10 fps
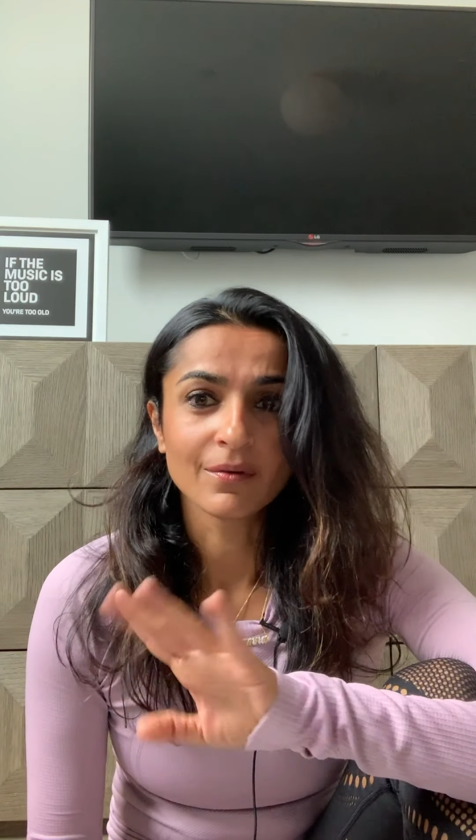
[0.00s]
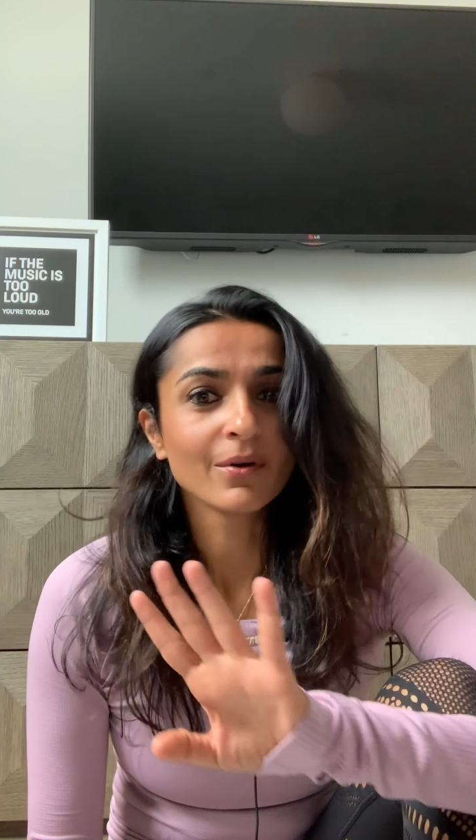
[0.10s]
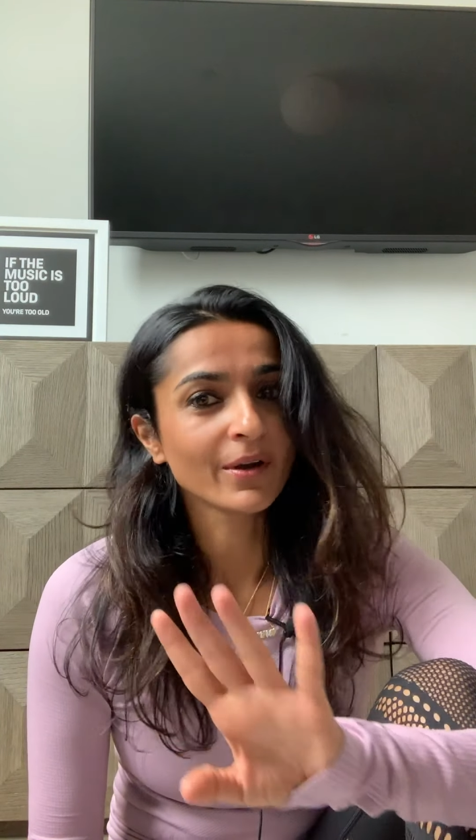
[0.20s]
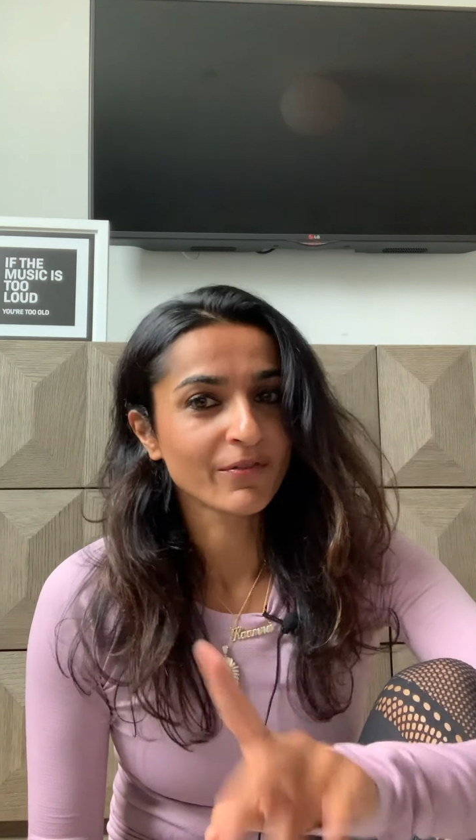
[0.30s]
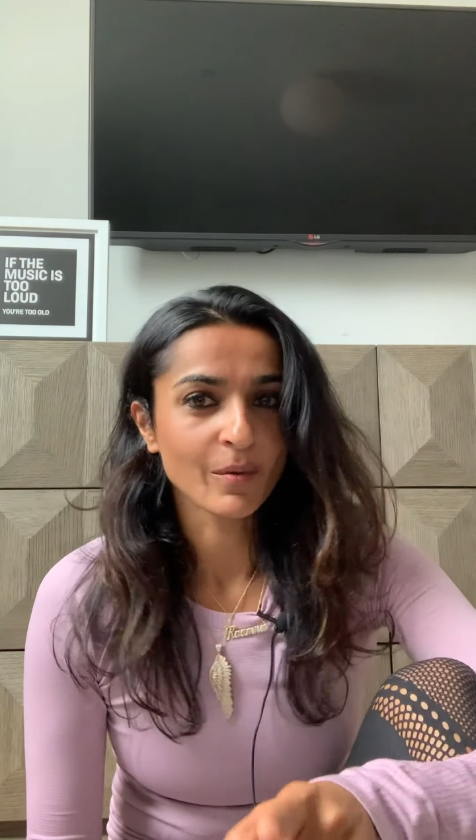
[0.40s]

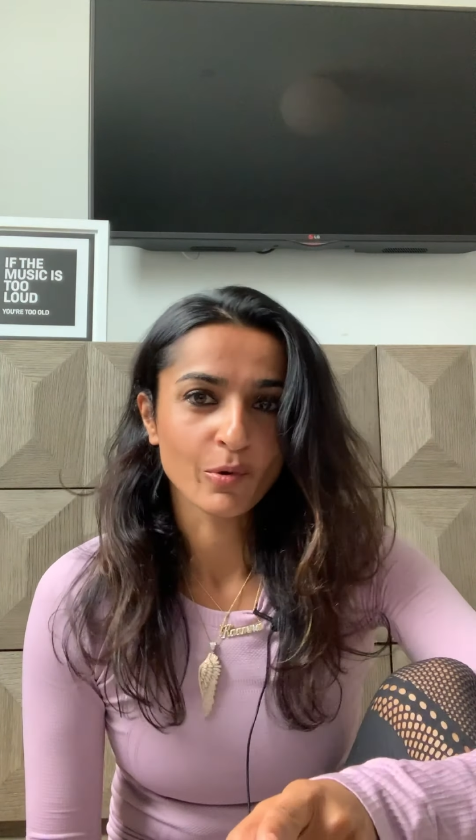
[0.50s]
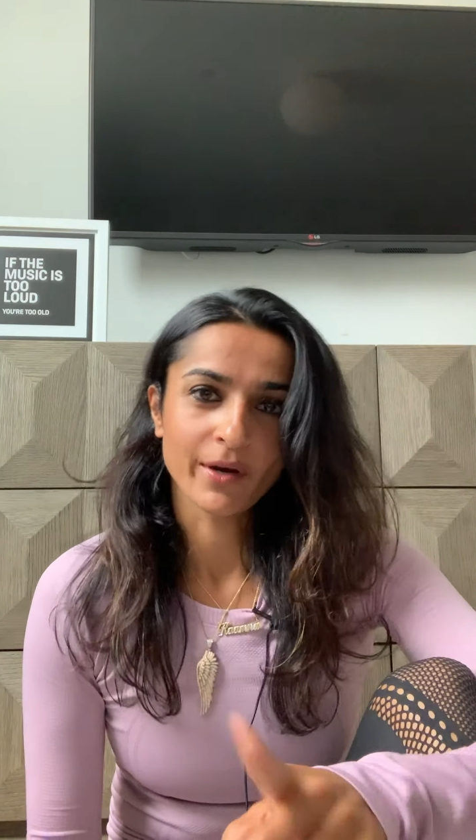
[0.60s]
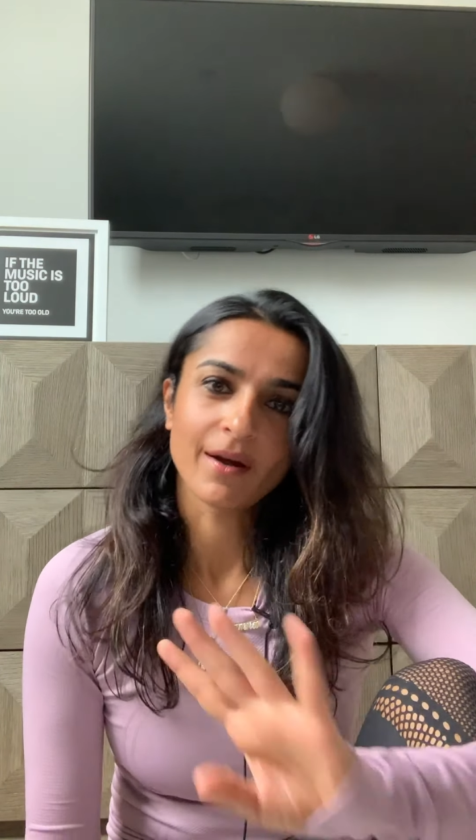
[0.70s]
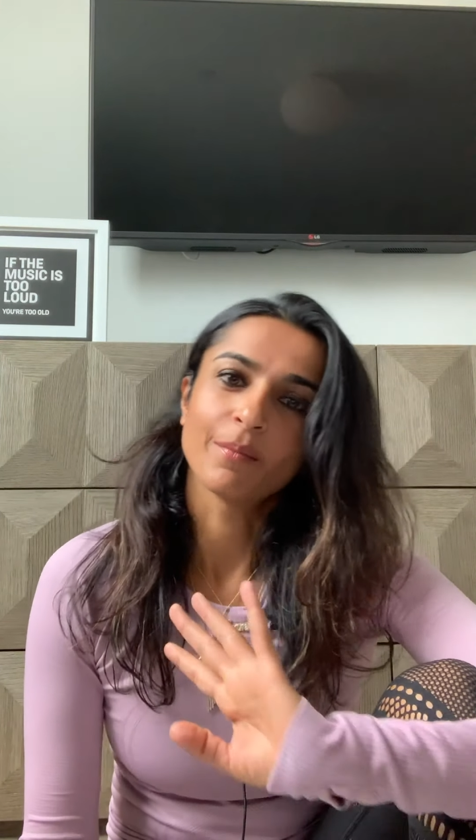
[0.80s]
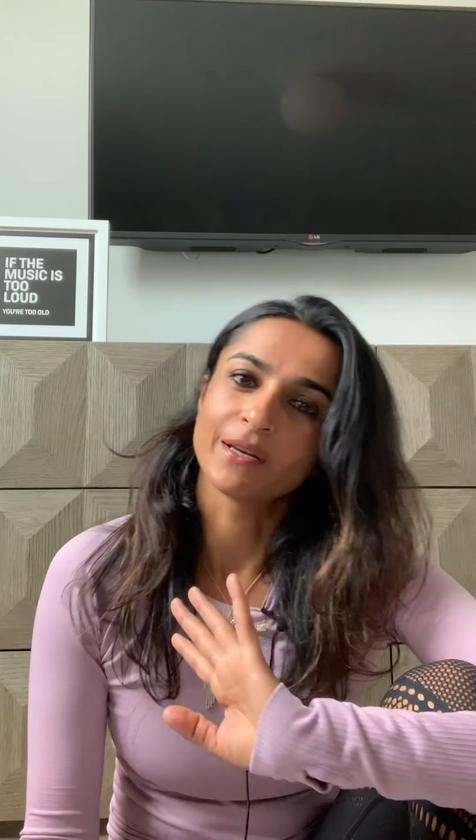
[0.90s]
Okay, fair point.
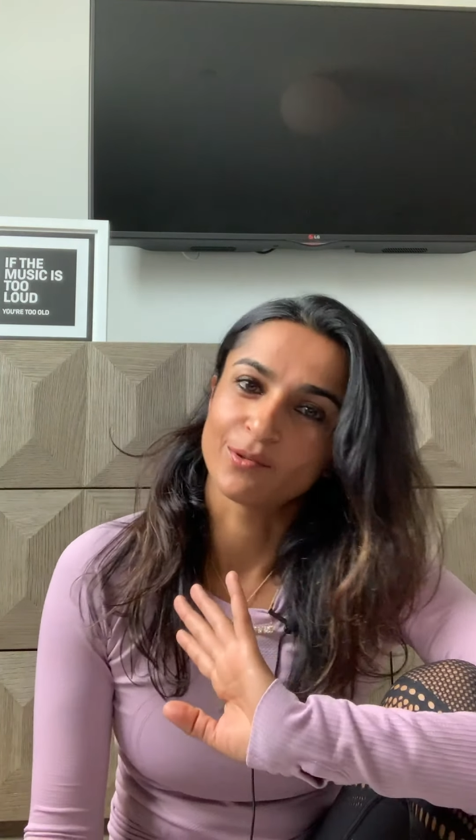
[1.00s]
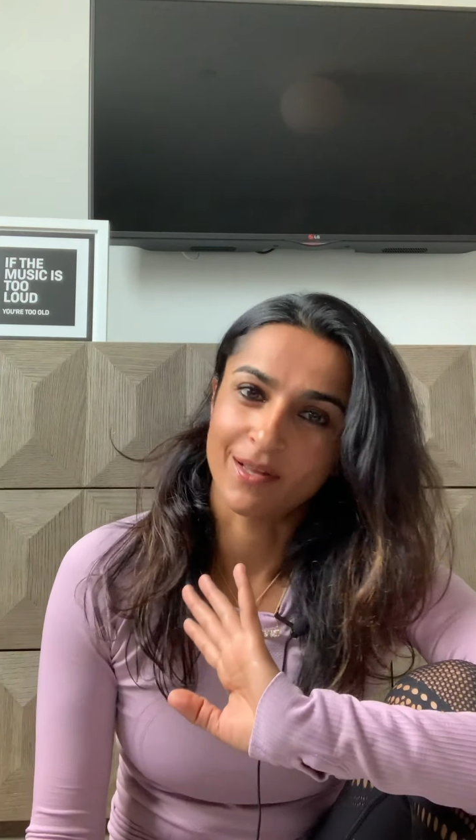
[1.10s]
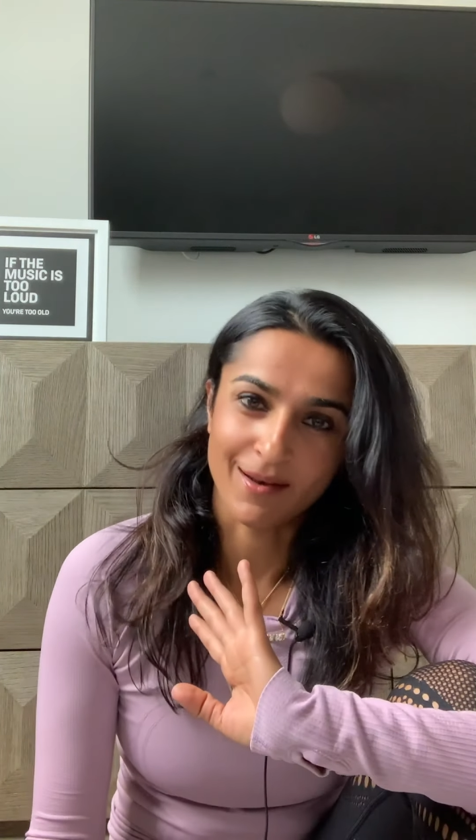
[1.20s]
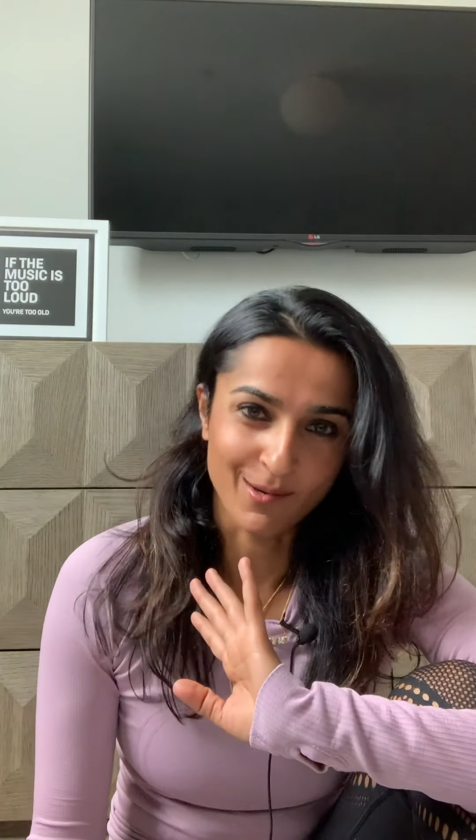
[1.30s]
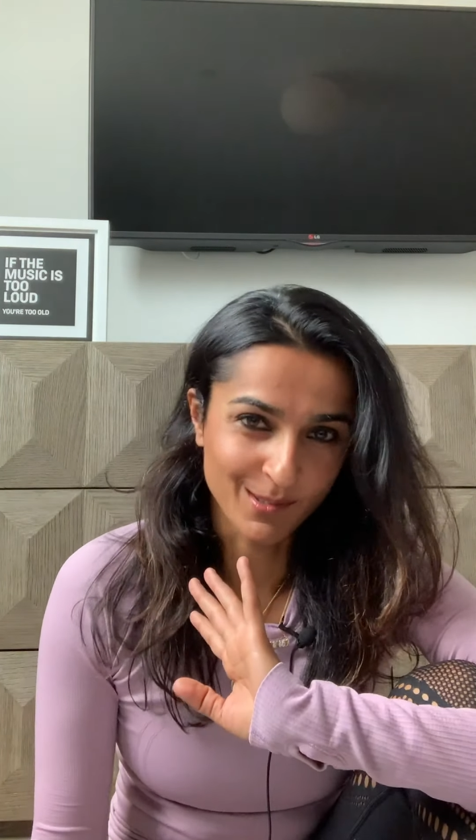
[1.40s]
I might do
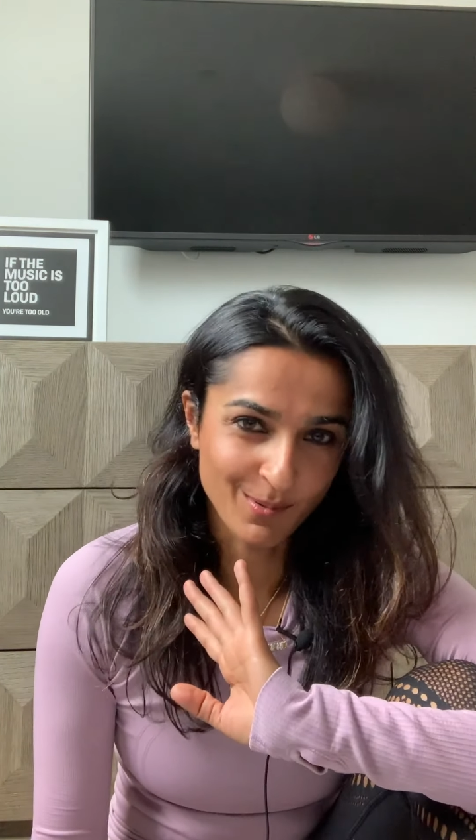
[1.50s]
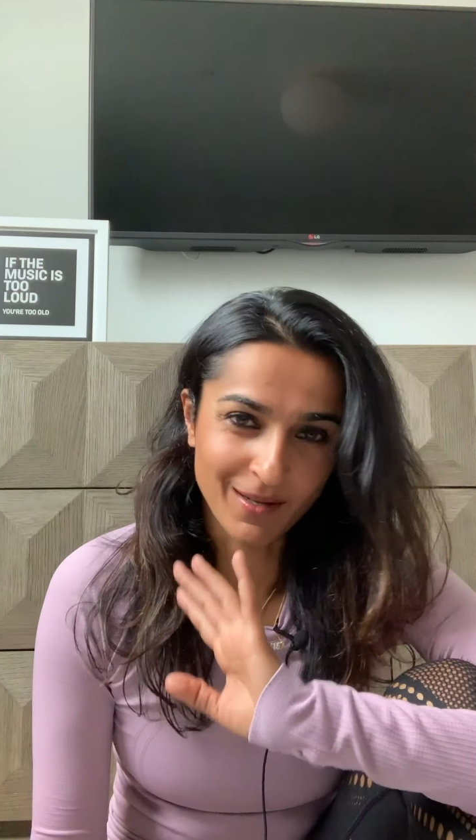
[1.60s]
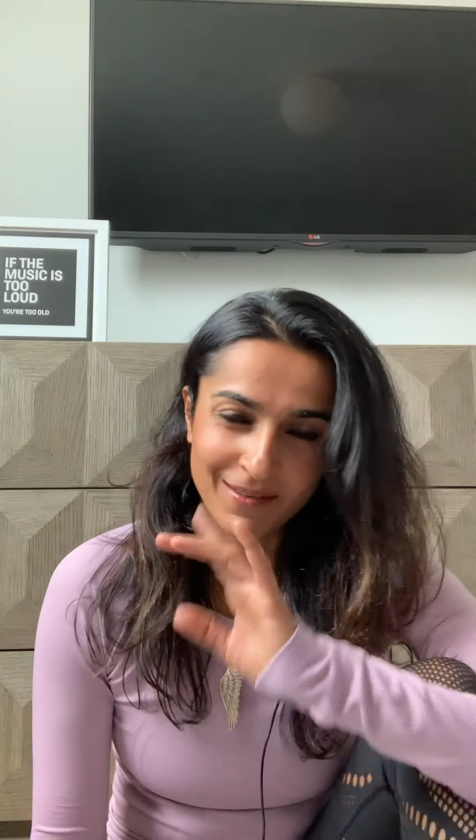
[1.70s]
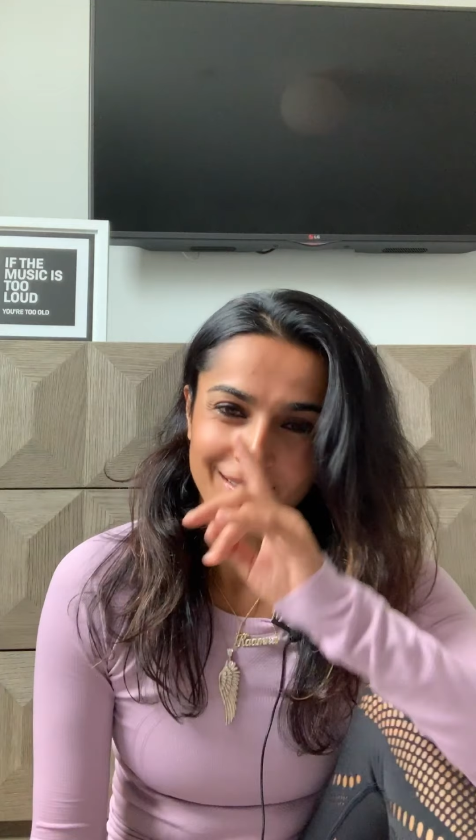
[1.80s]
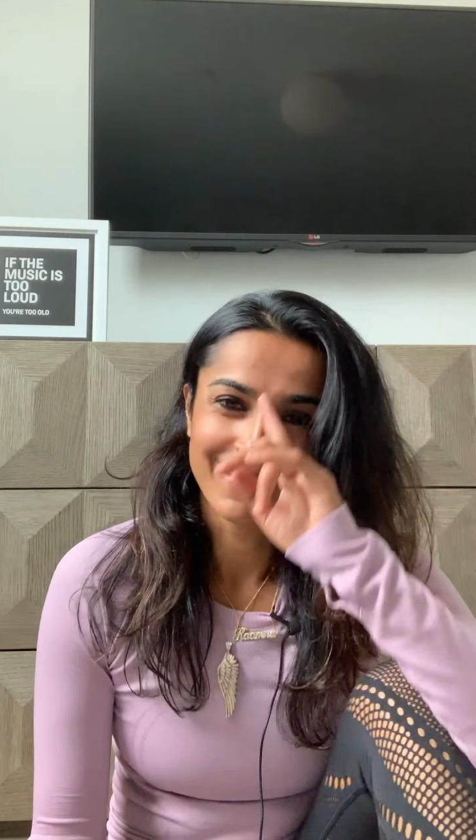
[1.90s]
that now as well.